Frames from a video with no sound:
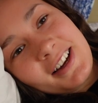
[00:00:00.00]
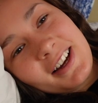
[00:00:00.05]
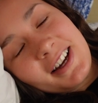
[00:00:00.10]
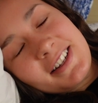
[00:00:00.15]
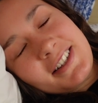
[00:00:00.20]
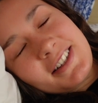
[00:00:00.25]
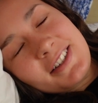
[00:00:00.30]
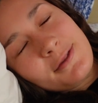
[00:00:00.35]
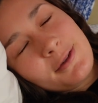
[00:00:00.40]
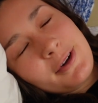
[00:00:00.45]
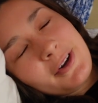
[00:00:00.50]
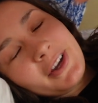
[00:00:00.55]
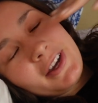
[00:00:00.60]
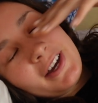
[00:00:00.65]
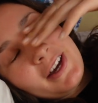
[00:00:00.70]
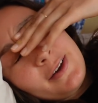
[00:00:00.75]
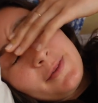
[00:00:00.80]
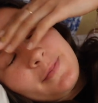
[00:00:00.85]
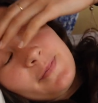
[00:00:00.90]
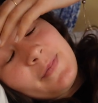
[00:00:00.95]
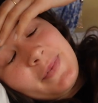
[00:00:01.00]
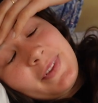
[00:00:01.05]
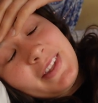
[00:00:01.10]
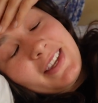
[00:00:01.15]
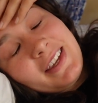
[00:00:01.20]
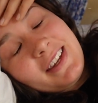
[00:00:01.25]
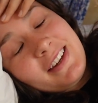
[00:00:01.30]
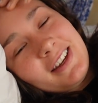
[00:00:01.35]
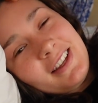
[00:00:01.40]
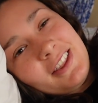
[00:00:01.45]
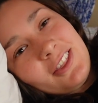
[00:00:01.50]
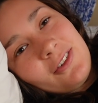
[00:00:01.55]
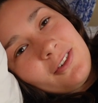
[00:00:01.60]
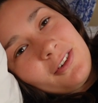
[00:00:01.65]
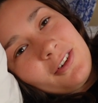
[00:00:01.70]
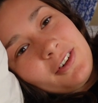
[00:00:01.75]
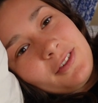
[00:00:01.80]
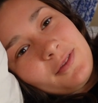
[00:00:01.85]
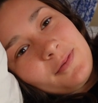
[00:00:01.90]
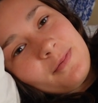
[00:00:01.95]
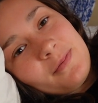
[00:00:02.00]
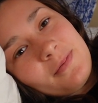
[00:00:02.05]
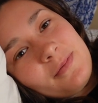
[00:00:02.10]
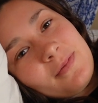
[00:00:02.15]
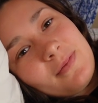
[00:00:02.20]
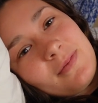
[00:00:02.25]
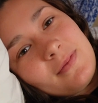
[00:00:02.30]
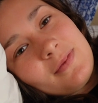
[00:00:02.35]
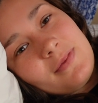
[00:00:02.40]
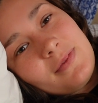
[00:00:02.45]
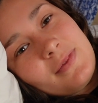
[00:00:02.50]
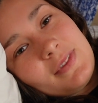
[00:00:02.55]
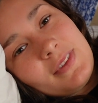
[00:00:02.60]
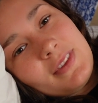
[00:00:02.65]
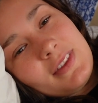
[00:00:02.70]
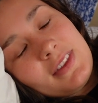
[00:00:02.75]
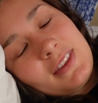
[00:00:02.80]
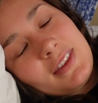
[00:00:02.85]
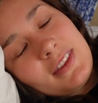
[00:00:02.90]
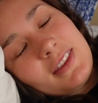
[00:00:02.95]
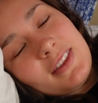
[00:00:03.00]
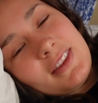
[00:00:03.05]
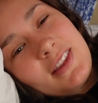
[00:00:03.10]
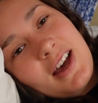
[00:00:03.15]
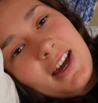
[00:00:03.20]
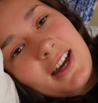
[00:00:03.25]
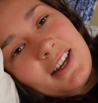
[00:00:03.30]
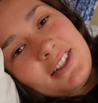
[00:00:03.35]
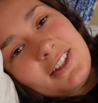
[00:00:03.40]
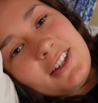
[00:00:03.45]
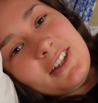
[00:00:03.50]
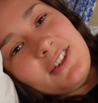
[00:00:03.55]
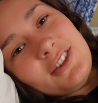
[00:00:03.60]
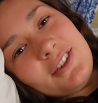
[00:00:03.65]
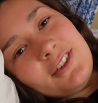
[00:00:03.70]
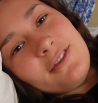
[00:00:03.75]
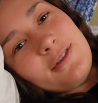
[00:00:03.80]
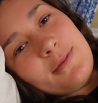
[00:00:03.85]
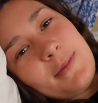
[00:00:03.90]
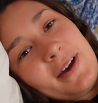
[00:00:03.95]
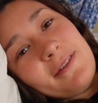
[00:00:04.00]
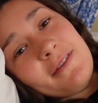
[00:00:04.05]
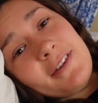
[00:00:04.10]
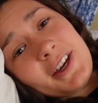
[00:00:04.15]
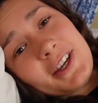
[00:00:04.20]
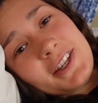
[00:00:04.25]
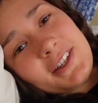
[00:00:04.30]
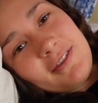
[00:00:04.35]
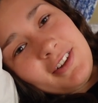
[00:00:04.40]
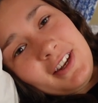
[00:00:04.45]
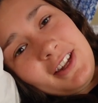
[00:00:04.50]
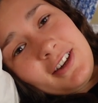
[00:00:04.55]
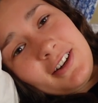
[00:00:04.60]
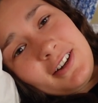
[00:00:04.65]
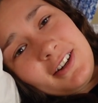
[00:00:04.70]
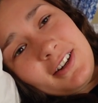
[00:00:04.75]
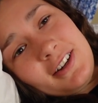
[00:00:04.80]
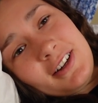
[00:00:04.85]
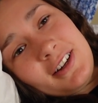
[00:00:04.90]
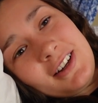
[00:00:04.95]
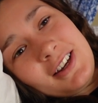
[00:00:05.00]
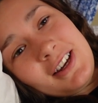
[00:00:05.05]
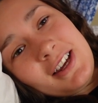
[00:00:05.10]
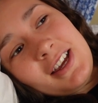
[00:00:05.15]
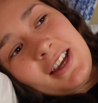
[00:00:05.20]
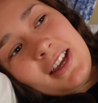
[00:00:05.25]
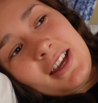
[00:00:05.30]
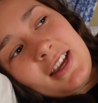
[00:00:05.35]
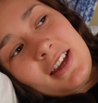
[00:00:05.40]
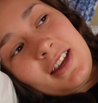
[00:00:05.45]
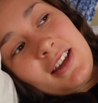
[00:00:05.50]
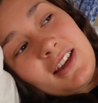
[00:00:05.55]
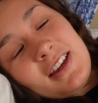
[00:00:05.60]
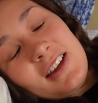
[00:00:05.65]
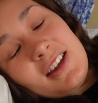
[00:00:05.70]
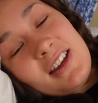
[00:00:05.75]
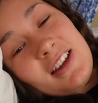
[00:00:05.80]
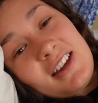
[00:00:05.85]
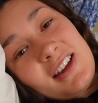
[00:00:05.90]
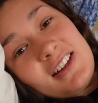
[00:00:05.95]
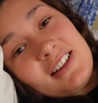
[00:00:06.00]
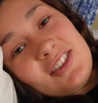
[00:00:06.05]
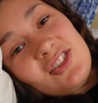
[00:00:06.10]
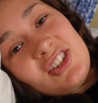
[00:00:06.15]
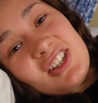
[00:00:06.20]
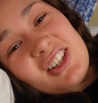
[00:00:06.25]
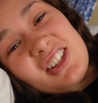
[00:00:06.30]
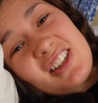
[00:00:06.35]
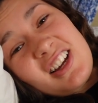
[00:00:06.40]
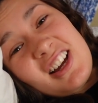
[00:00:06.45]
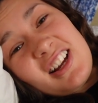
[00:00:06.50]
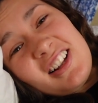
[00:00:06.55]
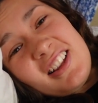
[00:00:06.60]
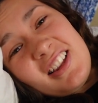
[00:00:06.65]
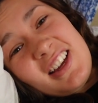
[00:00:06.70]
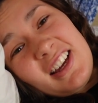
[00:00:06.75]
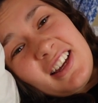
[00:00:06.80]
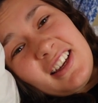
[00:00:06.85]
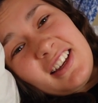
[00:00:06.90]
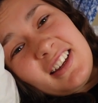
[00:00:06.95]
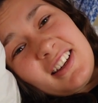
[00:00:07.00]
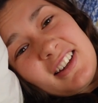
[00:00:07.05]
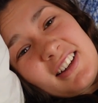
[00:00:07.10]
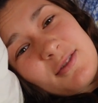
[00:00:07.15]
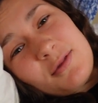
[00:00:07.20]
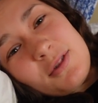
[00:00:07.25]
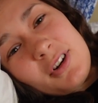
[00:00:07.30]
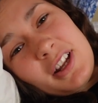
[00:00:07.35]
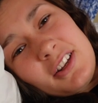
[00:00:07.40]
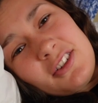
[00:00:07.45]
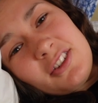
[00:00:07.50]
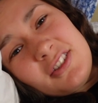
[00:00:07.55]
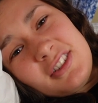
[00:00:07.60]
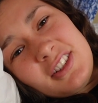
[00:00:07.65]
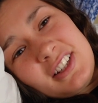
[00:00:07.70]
I just woke up and I thought I should do for my first video, just kind of like what I do